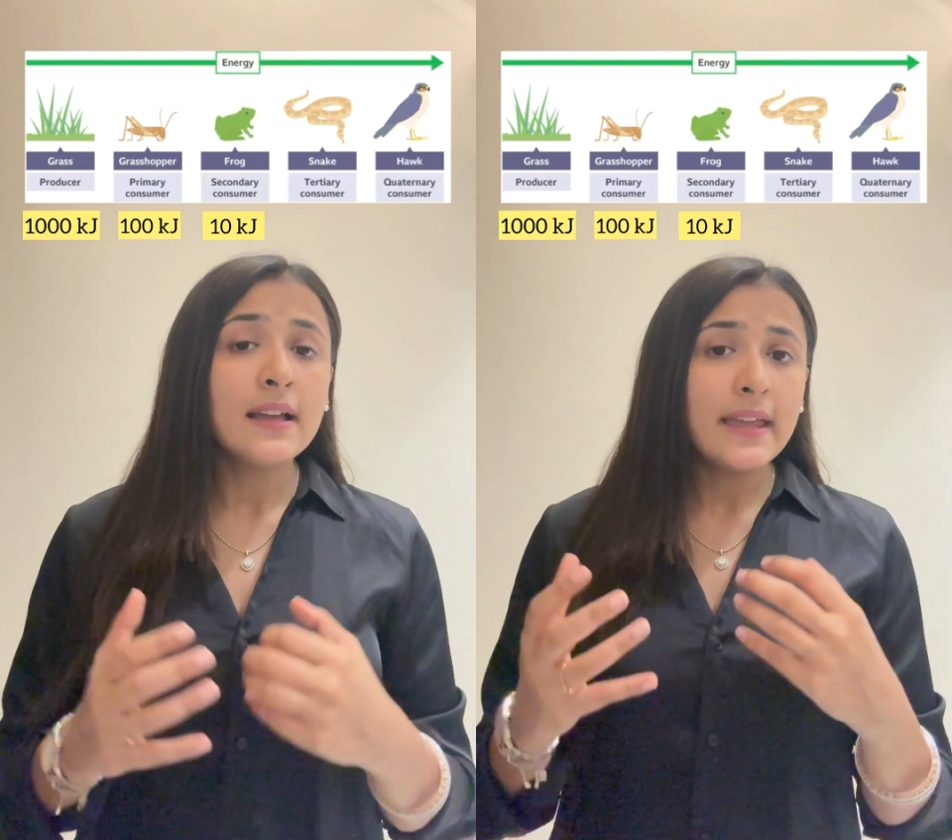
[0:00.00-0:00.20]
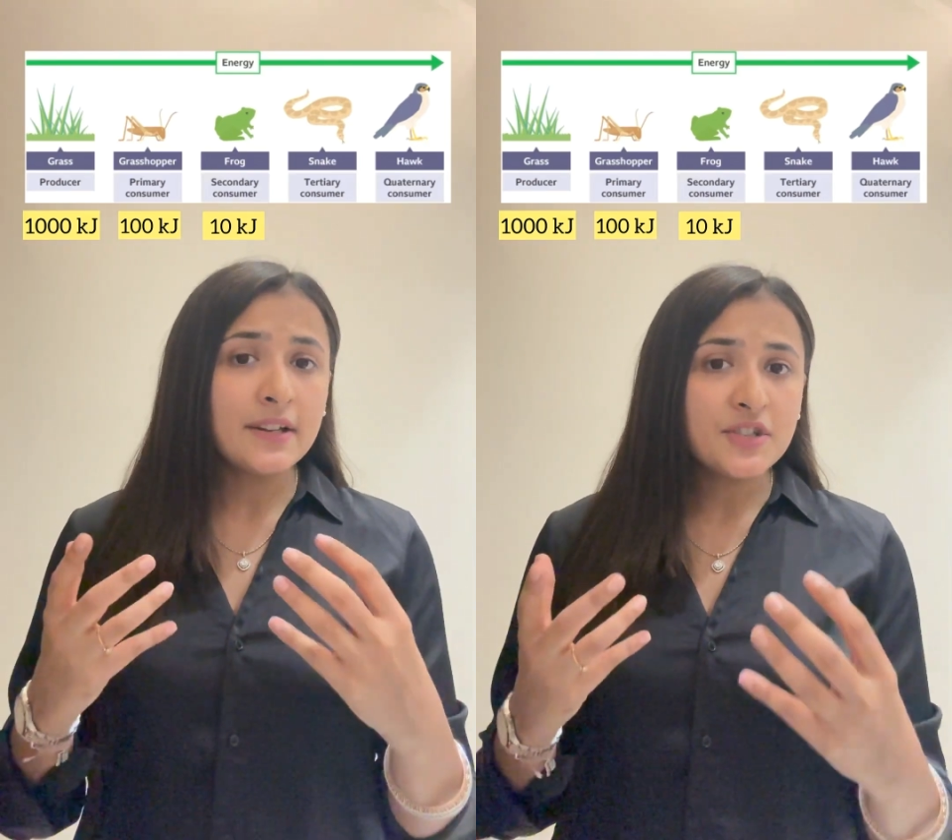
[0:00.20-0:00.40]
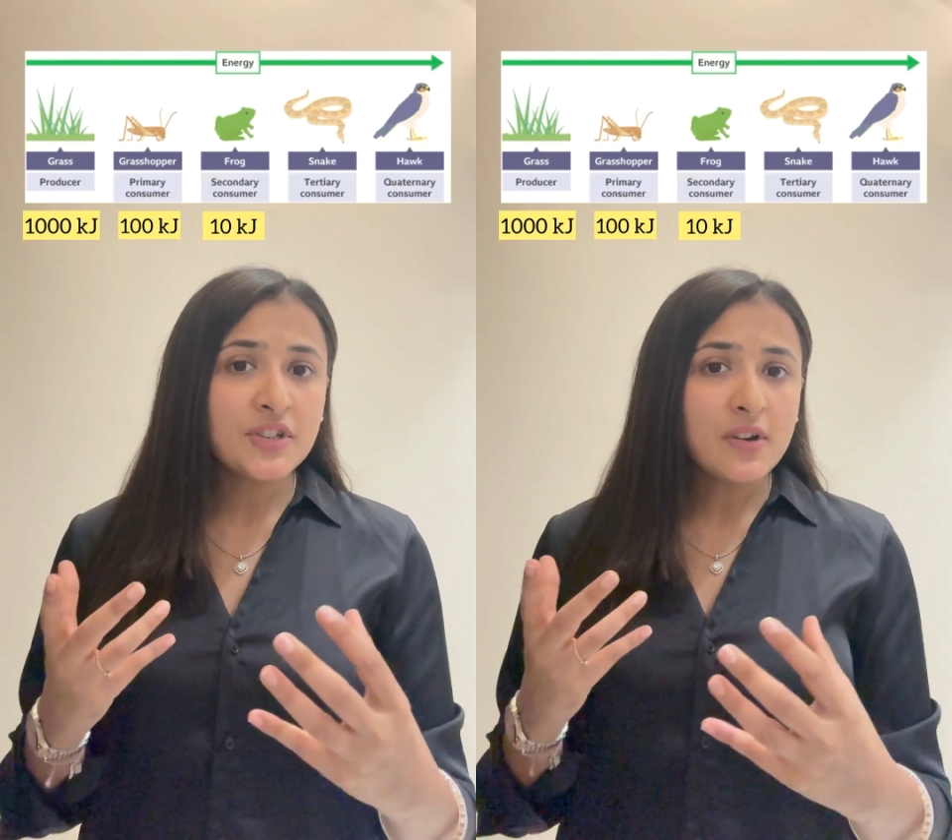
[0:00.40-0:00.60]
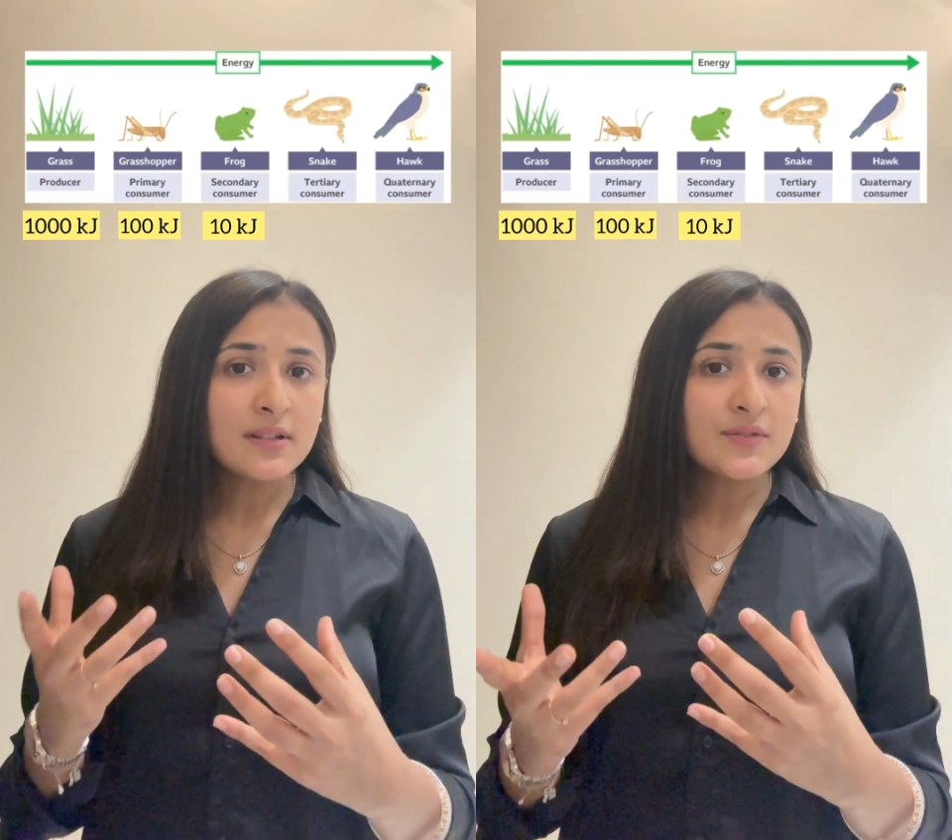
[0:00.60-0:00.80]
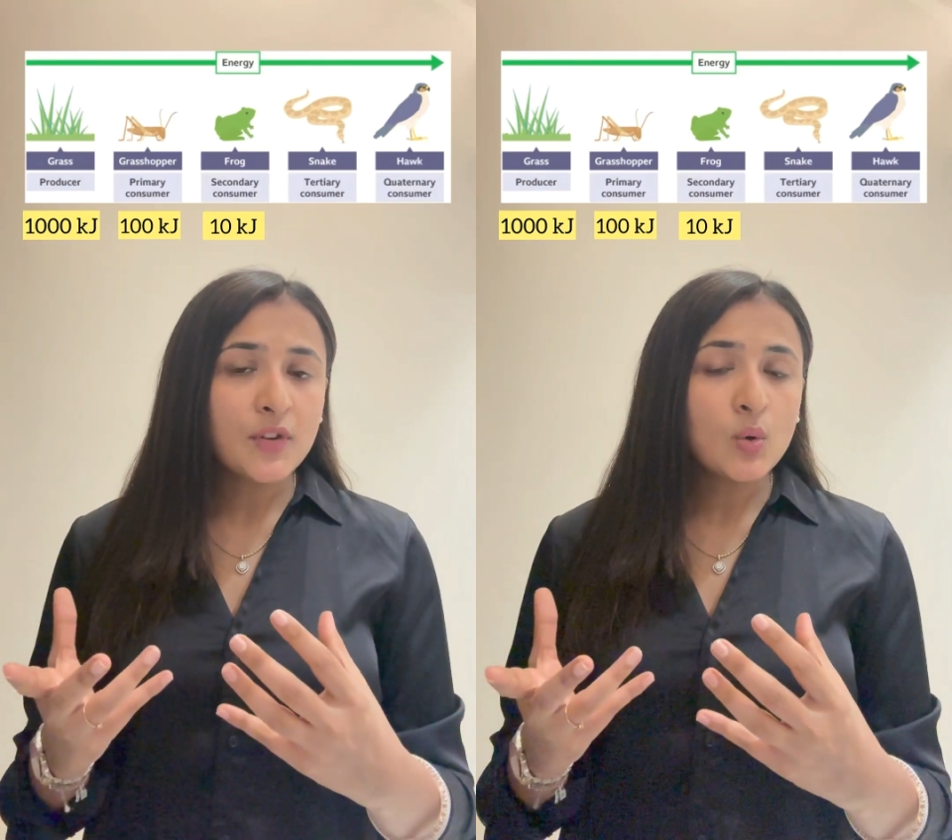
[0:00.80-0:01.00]
energy
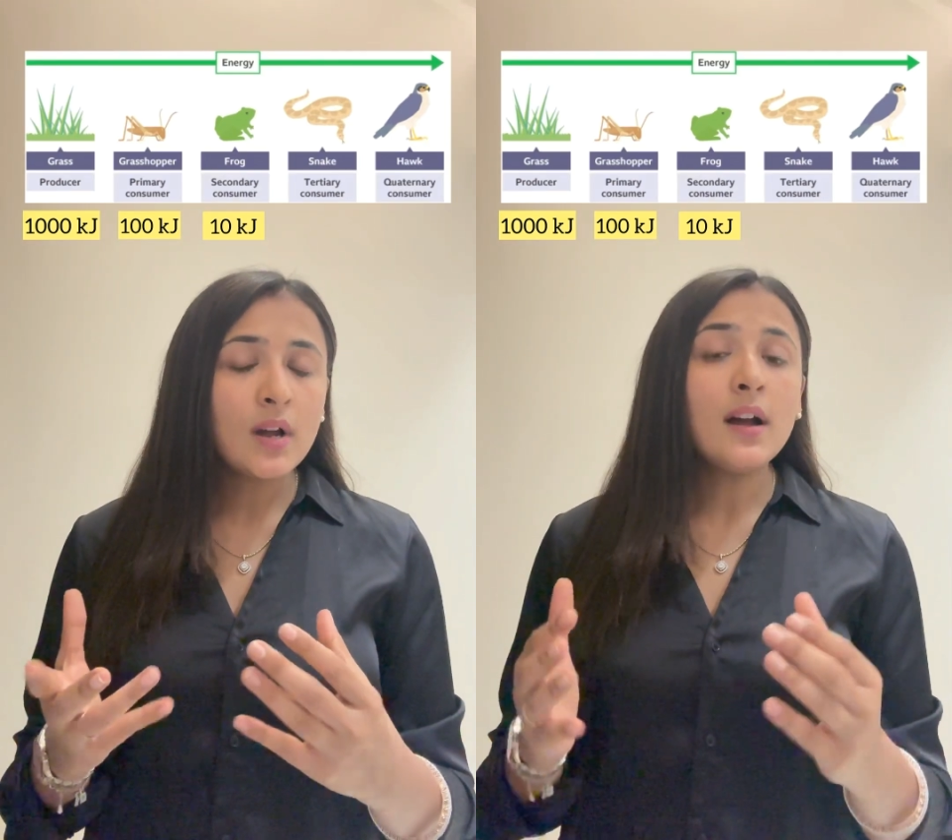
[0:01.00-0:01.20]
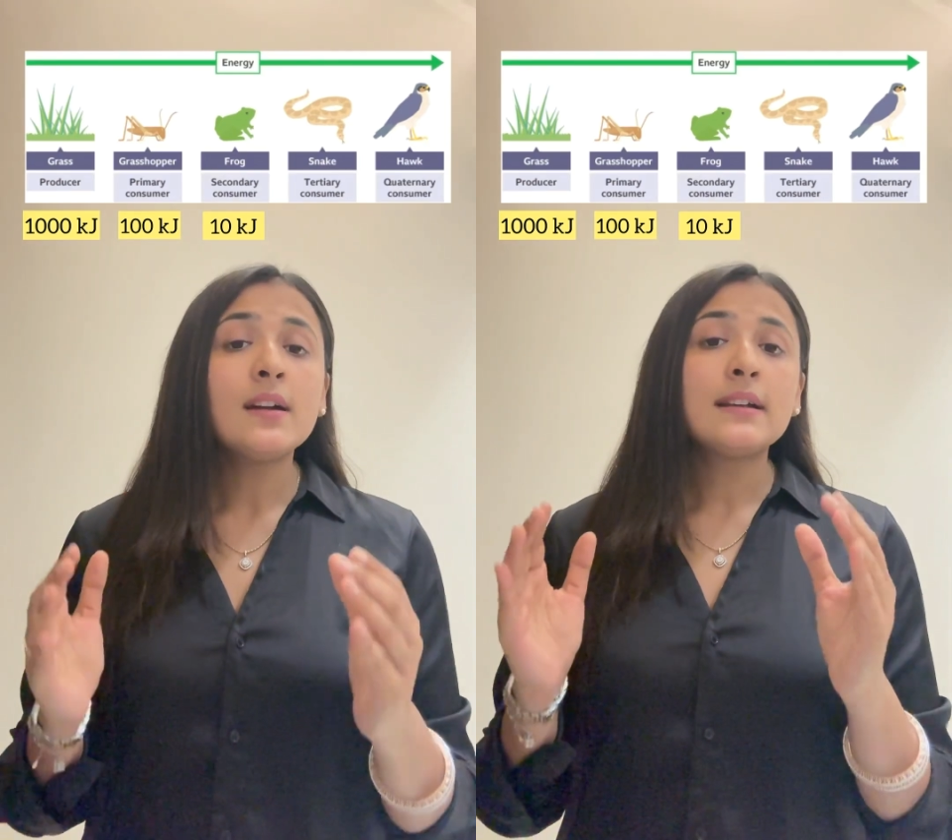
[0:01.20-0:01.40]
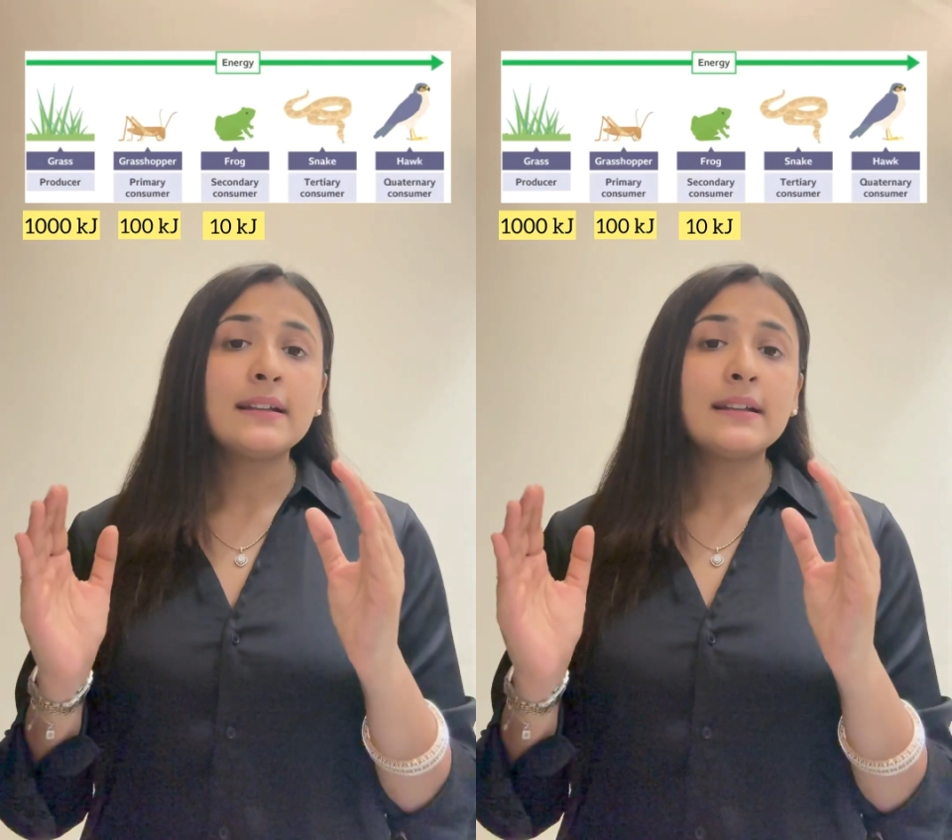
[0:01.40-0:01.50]
transfer hoga?